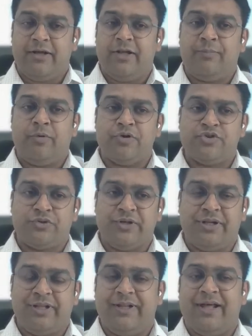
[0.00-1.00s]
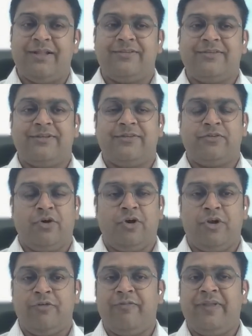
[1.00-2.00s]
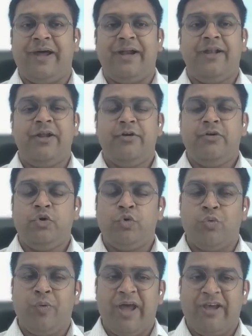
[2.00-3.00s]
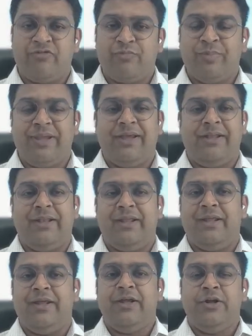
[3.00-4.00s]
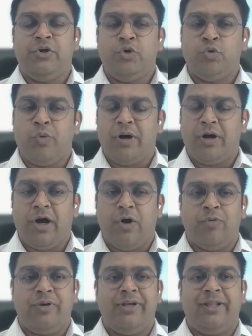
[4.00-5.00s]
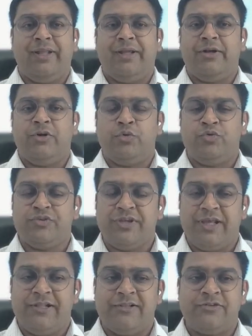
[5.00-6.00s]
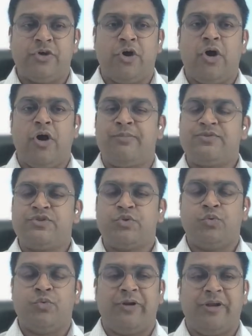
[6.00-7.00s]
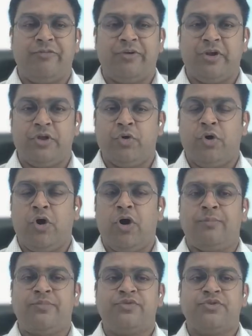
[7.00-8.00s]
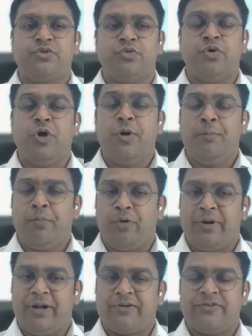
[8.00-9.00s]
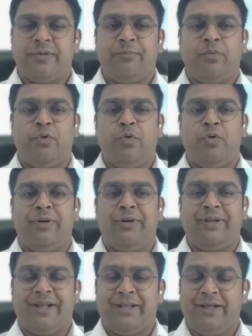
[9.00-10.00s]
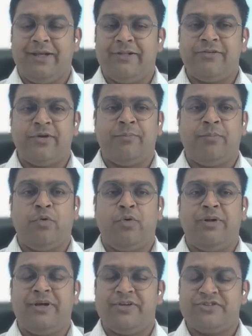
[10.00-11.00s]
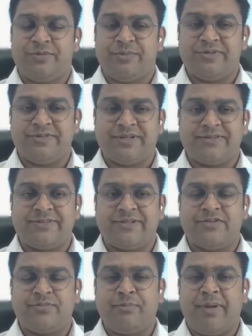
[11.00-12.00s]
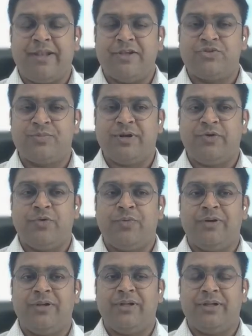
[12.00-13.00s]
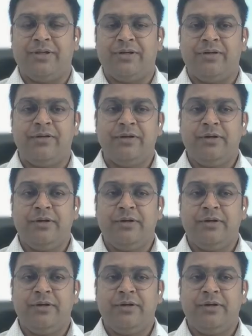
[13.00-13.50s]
opportunity analysis, all of that, to FP&A, to accounting, to sales ops, to revenue ops, to product support, technical support, customer success management over here,